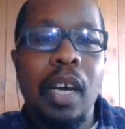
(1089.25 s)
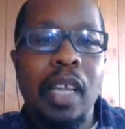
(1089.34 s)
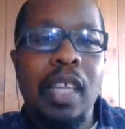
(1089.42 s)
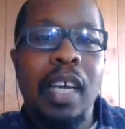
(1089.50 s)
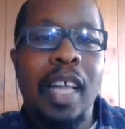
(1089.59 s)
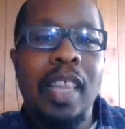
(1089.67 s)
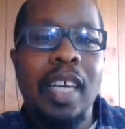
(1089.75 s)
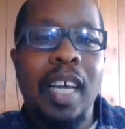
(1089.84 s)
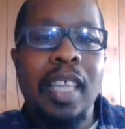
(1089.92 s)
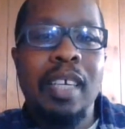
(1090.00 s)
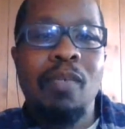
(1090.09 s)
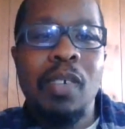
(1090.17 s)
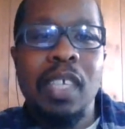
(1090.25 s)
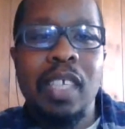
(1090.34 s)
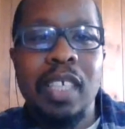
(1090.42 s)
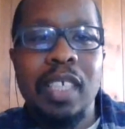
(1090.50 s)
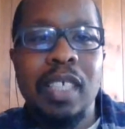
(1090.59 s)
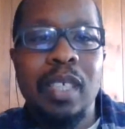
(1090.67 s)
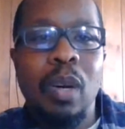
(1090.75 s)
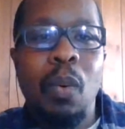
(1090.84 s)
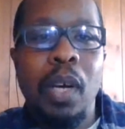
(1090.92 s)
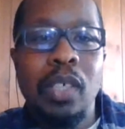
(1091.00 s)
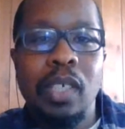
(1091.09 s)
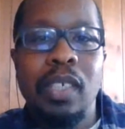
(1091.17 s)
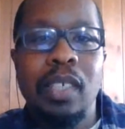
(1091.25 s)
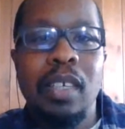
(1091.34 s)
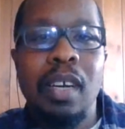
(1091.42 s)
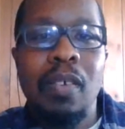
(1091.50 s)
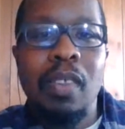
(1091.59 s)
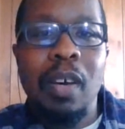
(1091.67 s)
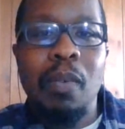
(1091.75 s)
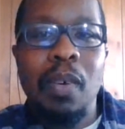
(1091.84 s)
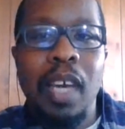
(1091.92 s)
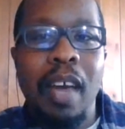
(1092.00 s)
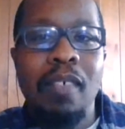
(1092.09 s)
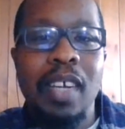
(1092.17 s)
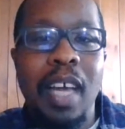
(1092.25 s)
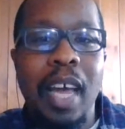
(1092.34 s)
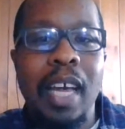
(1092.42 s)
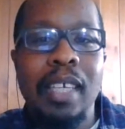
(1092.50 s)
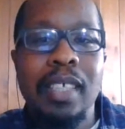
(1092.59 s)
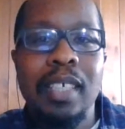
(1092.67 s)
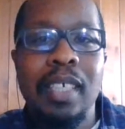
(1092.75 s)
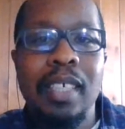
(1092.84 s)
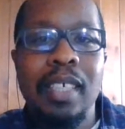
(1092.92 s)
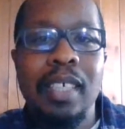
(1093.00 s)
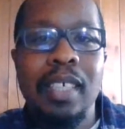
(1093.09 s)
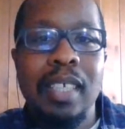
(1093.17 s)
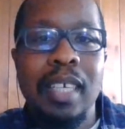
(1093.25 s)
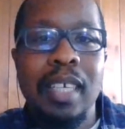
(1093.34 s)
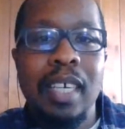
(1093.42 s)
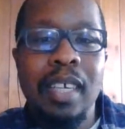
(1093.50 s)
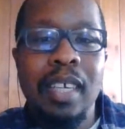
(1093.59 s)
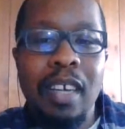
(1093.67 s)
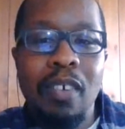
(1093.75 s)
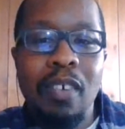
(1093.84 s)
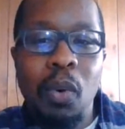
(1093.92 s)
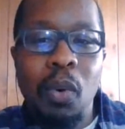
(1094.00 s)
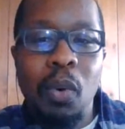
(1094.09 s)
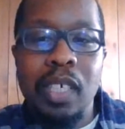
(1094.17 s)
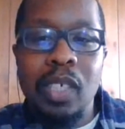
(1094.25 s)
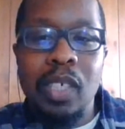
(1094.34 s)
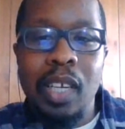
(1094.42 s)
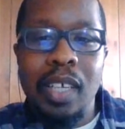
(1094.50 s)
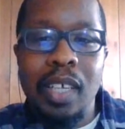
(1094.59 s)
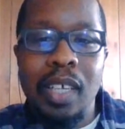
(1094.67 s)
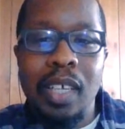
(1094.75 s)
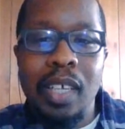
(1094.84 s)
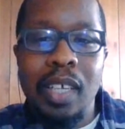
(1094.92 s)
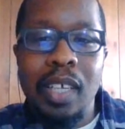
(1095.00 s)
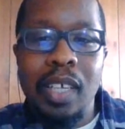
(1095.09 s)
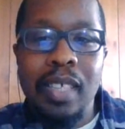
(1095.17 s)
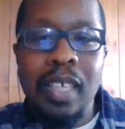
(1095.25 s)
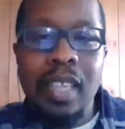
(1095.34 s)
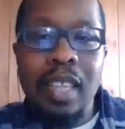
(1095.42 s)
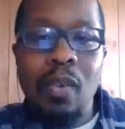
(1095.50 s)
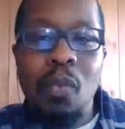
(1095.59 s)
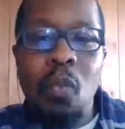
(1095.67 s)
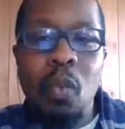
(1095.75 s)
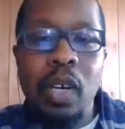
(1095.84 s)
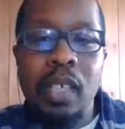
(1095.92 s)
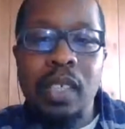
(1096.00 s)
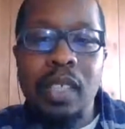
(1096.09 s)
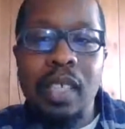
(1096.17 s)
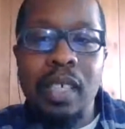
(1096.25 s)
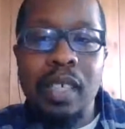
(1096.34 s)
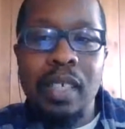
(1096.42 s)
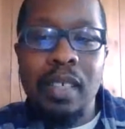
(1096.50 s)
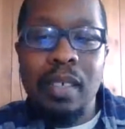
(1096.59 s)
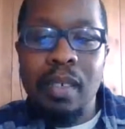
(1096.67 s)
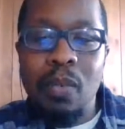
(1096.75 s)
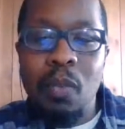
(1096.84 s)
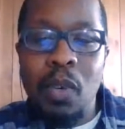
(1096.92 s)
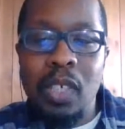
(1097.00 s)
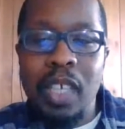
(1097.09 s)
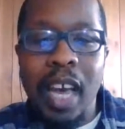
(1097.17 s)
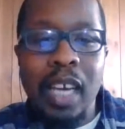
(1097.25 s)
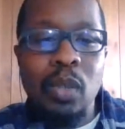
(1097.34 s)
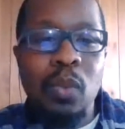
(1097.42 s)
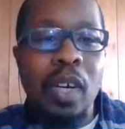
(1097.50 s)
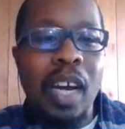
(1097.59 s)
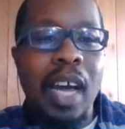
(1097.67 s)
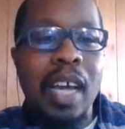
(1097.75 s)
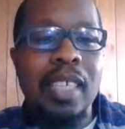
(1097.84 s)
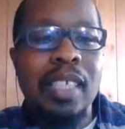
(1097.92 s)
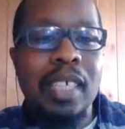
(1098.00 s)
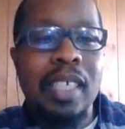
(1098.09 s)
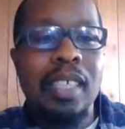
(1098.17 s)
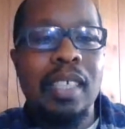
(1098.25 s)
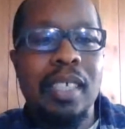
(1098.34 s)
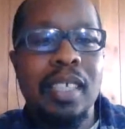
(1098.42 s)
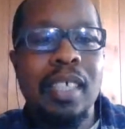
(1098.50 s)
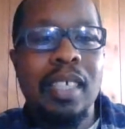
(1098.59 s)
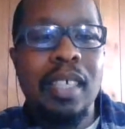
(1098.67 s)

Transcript: I think really this is the question that we have to ask, is that if we're going to continue to think this, then what is the actual content?